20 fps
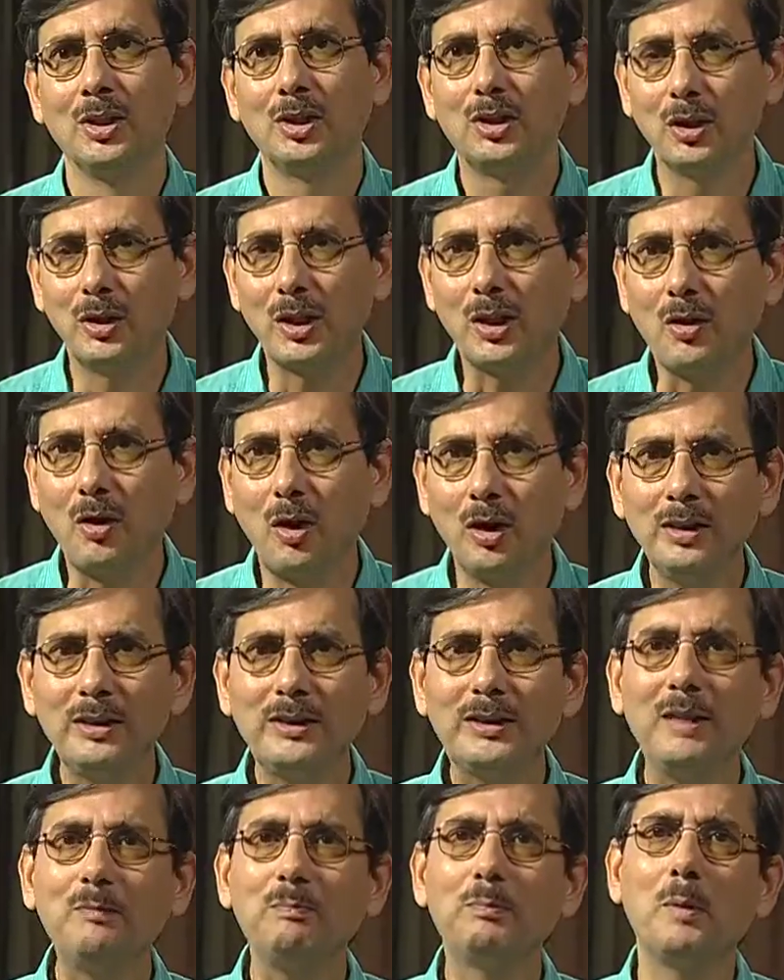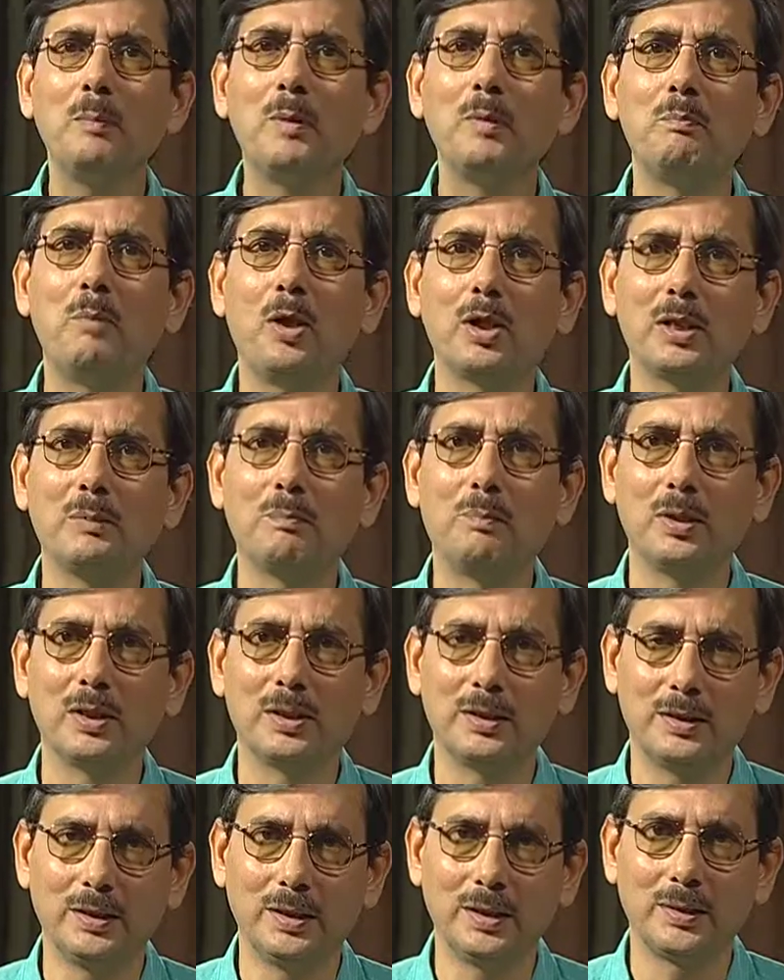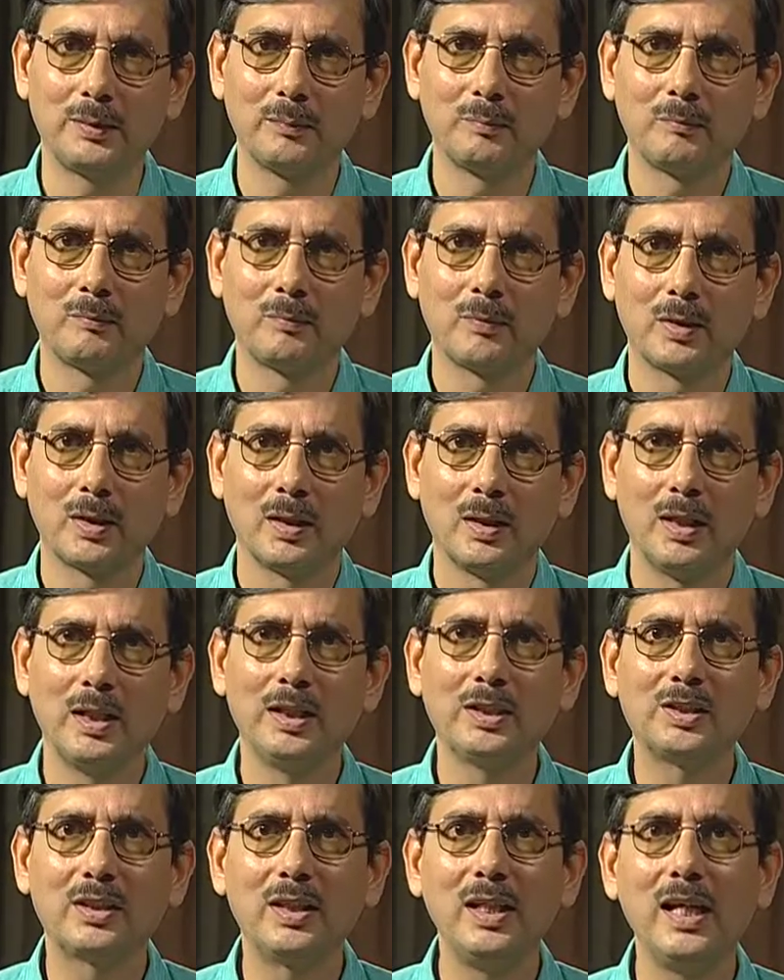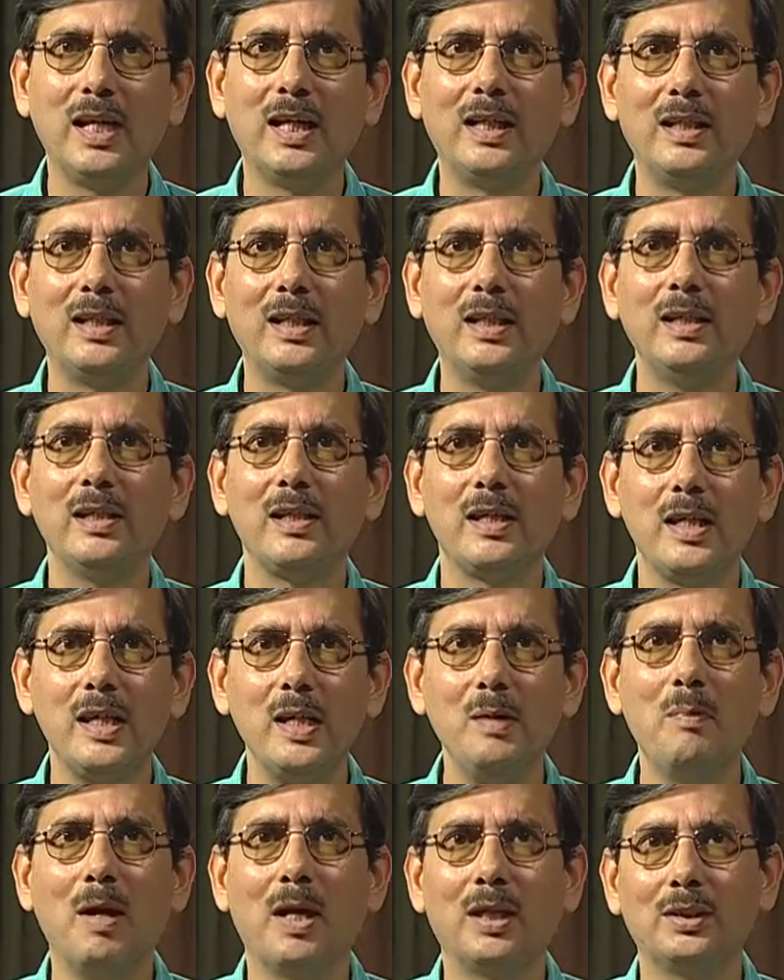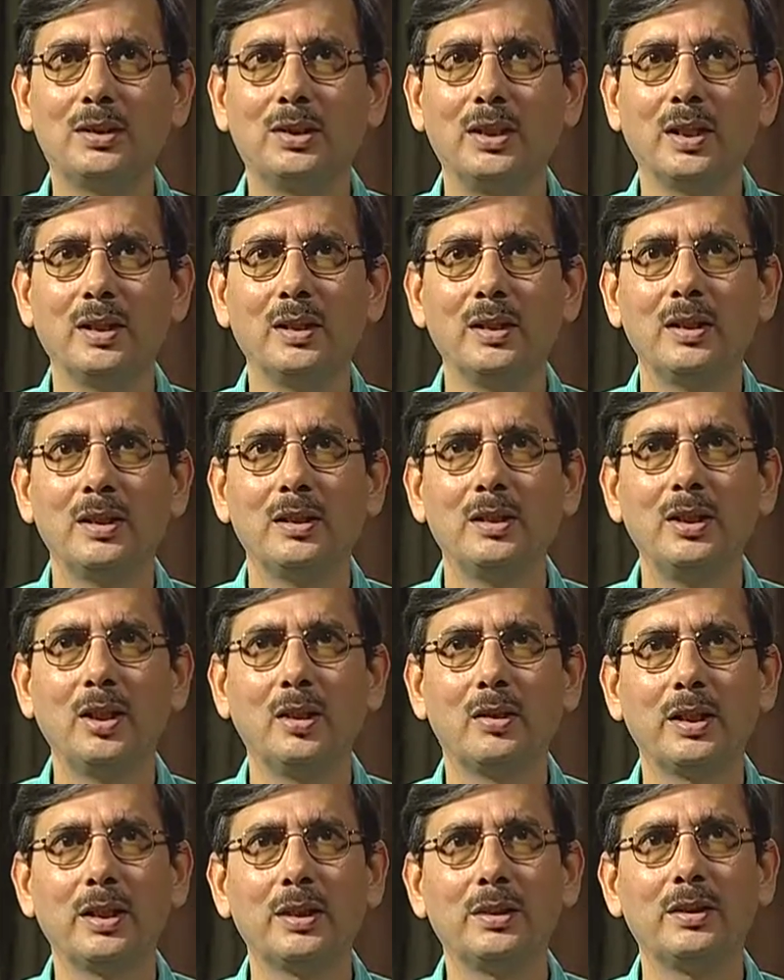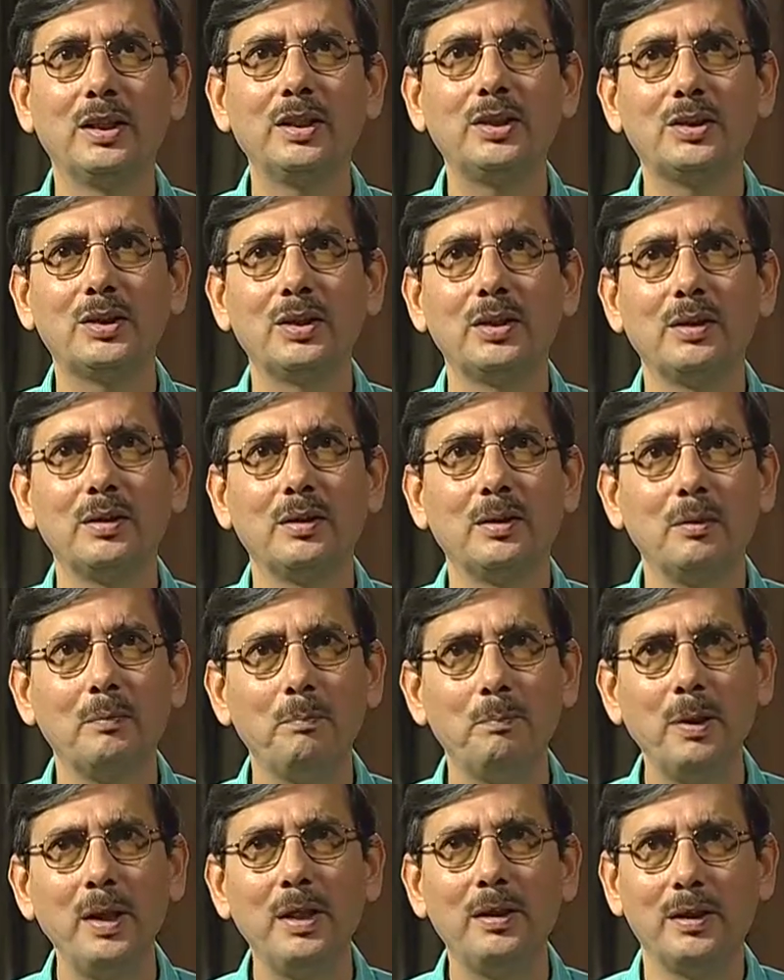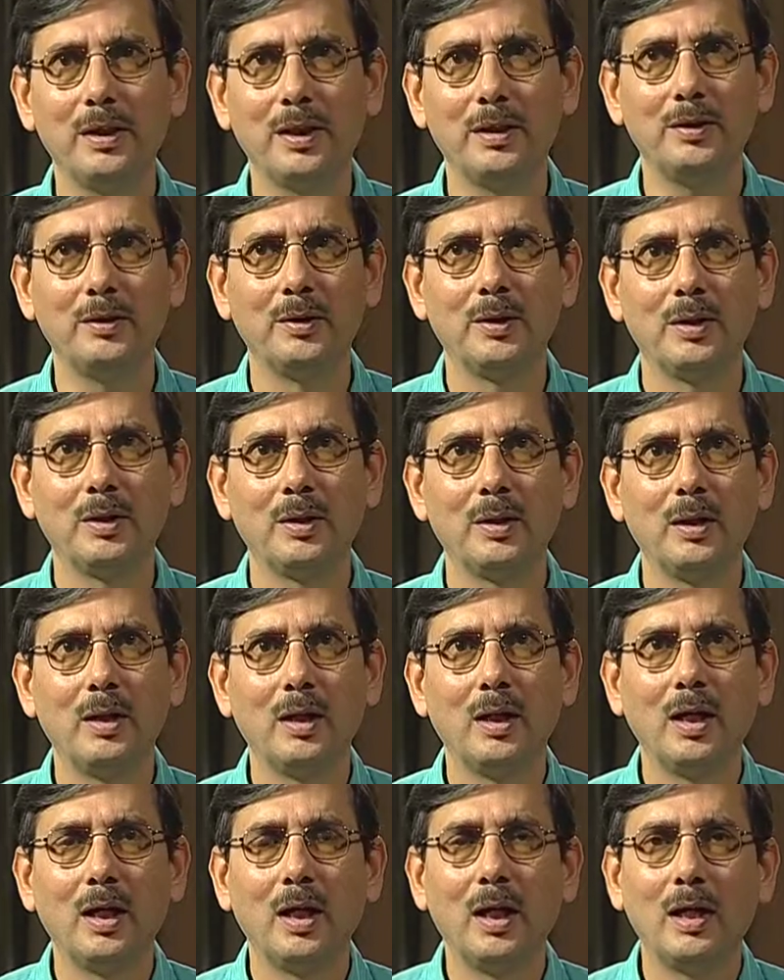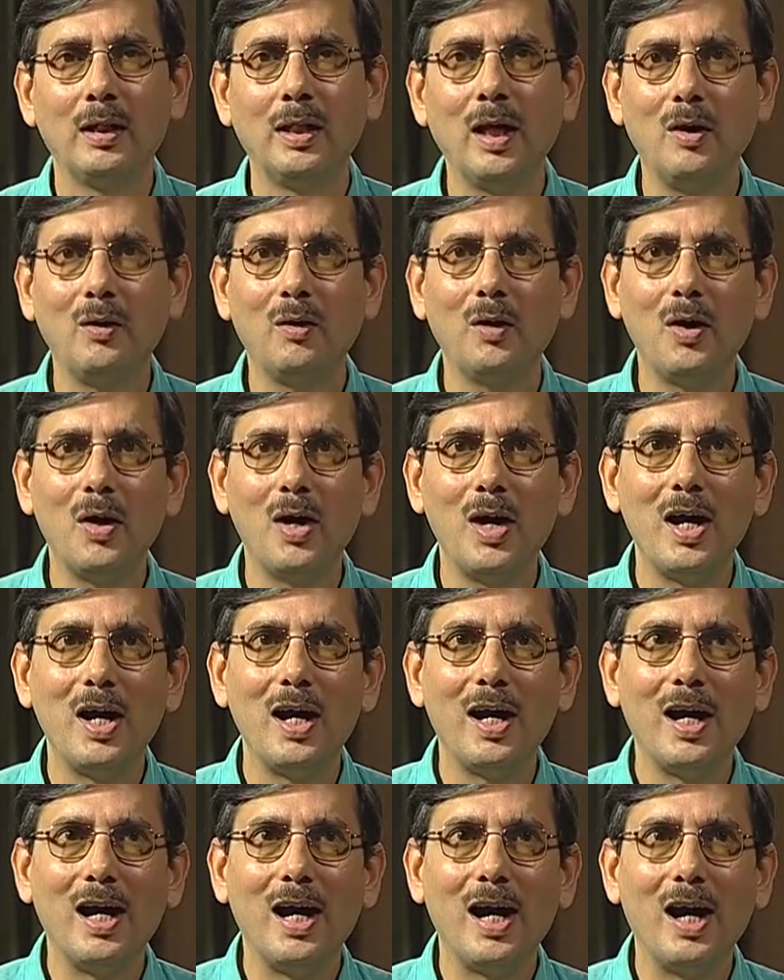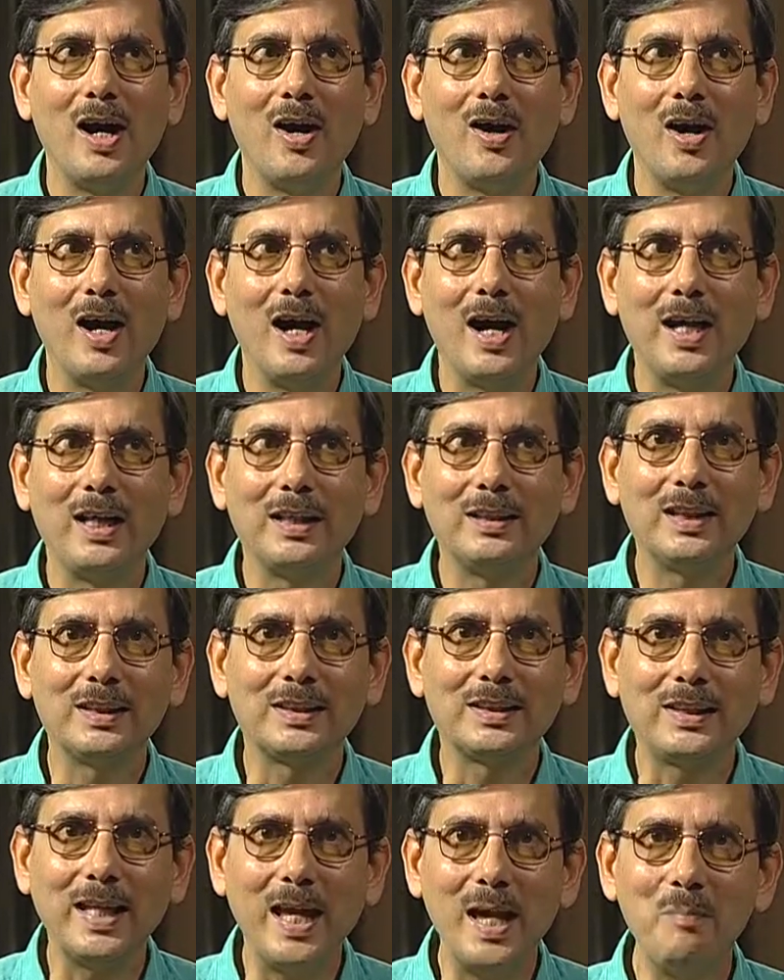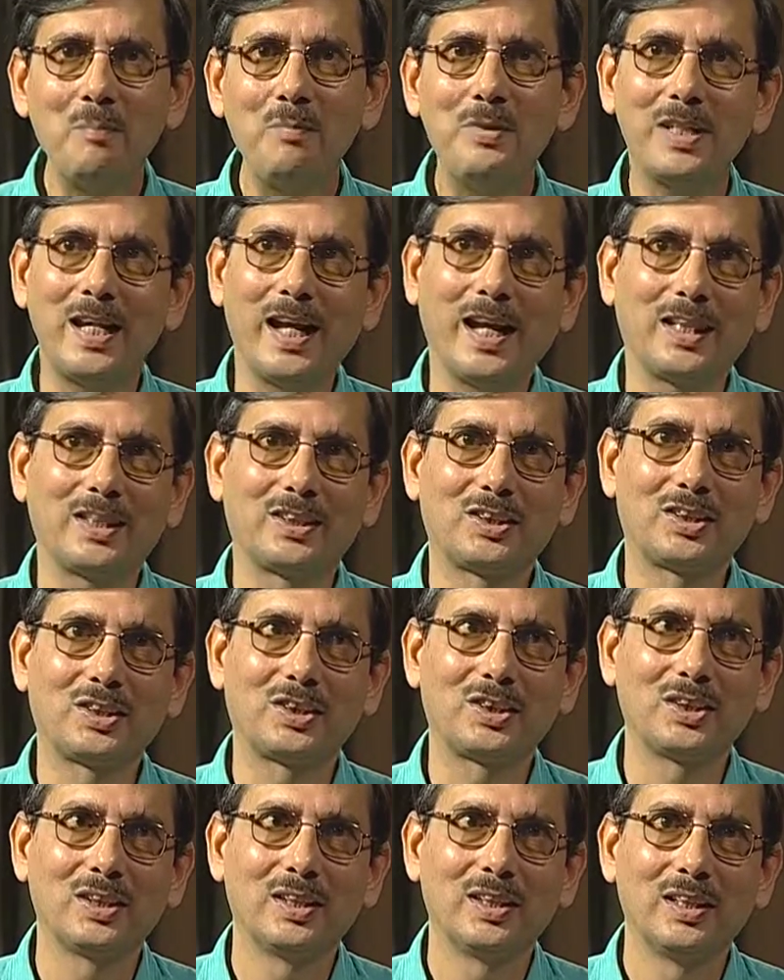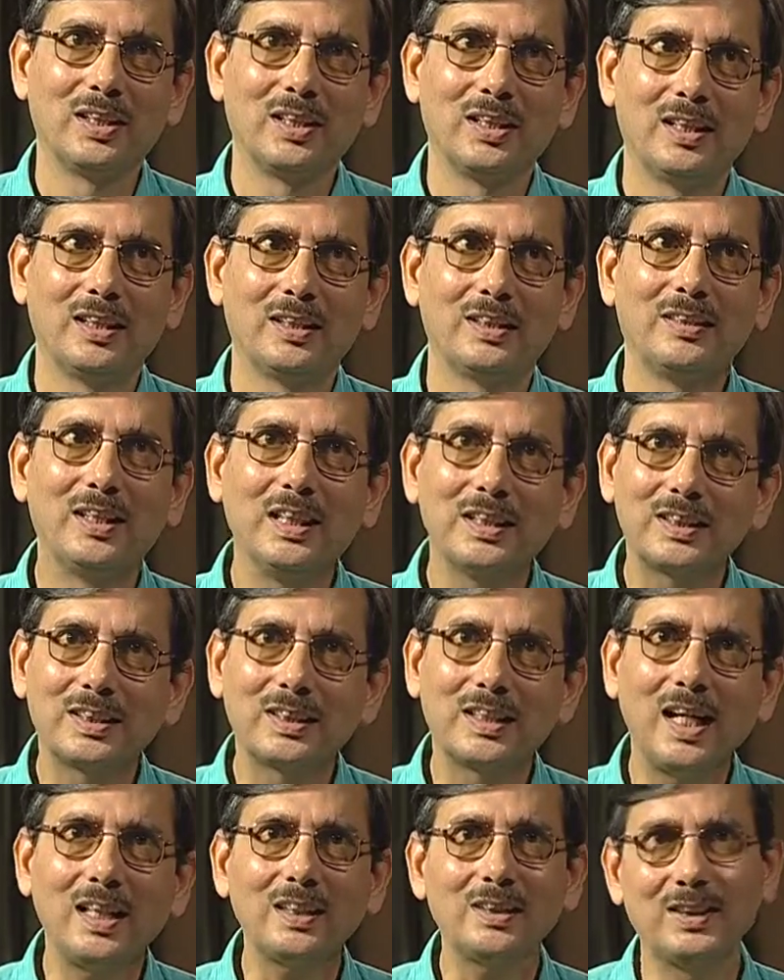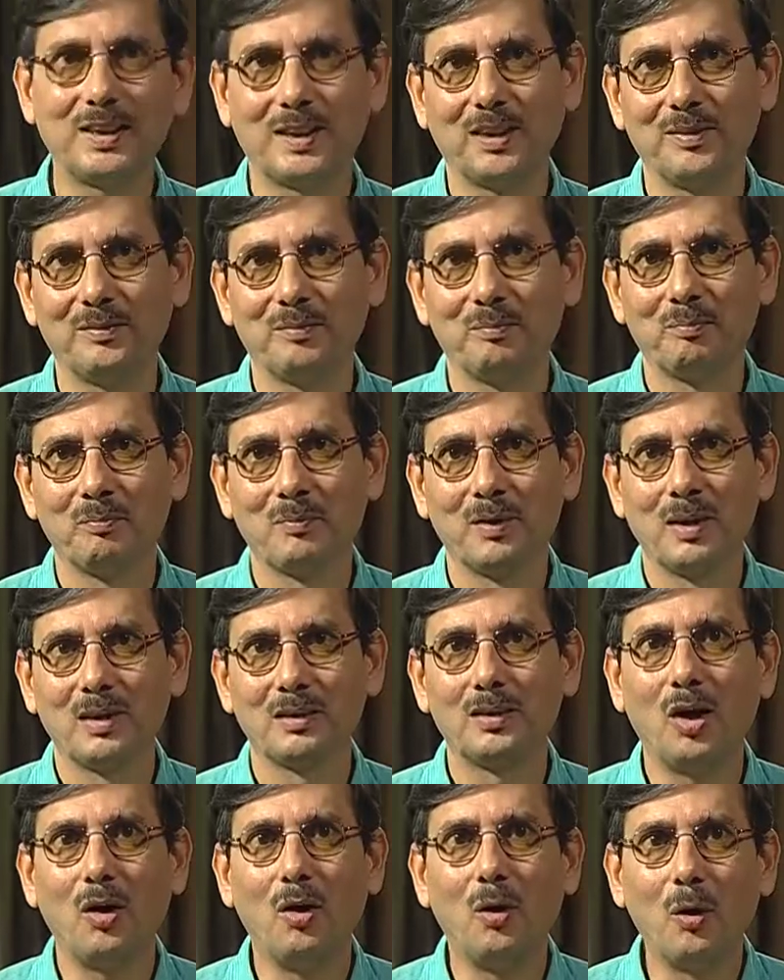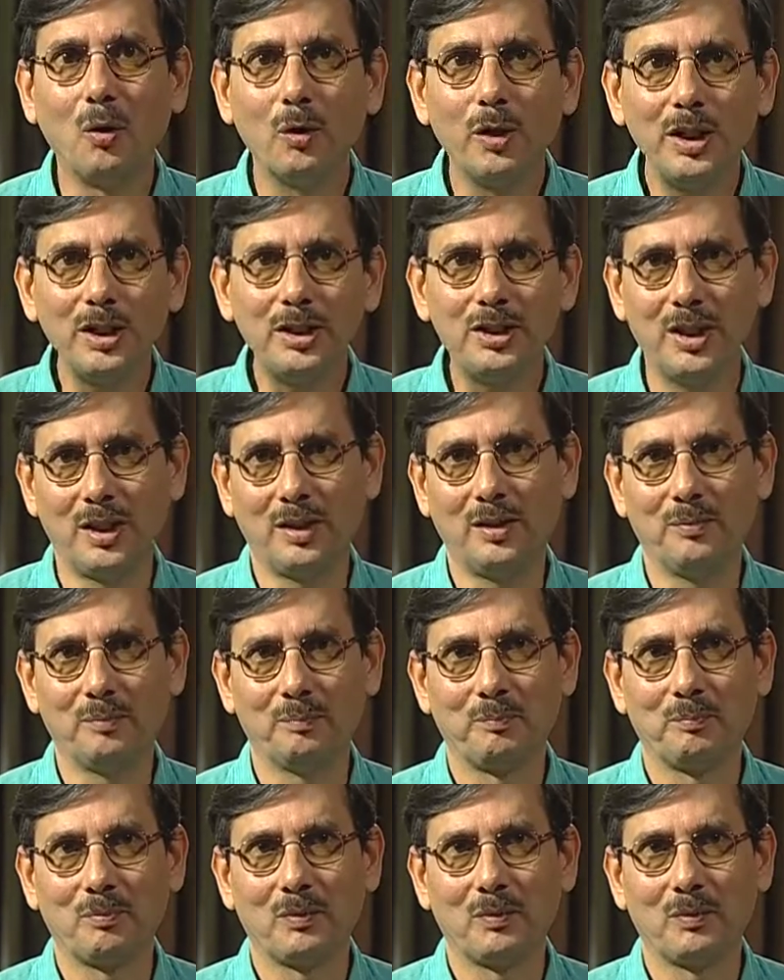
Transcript: So, the concept of a body politic is clearly emerging during this period. Now, the same texts discussing the origin